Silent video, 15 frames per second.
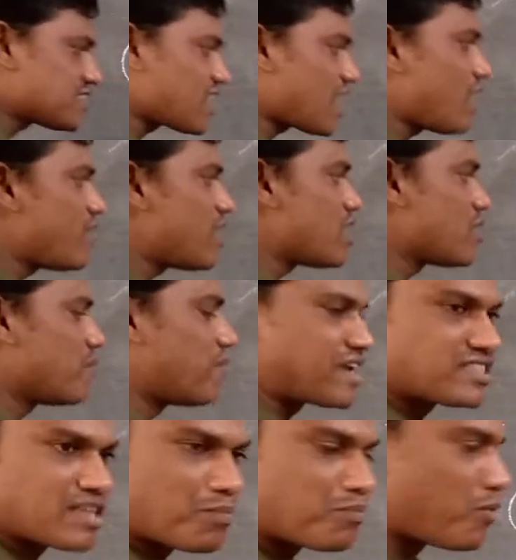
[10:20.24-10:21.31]
travelled by
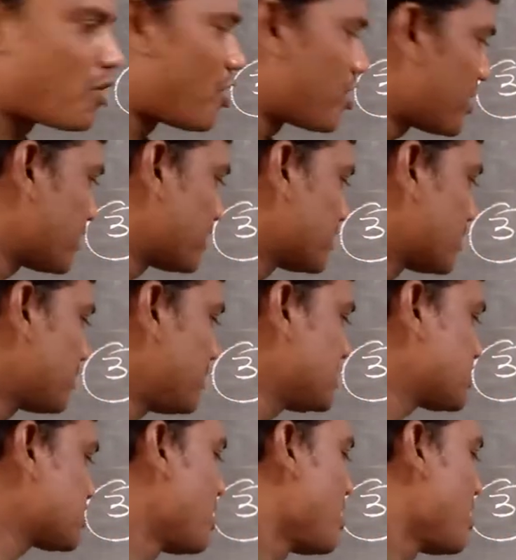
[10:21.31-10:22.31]
the body means,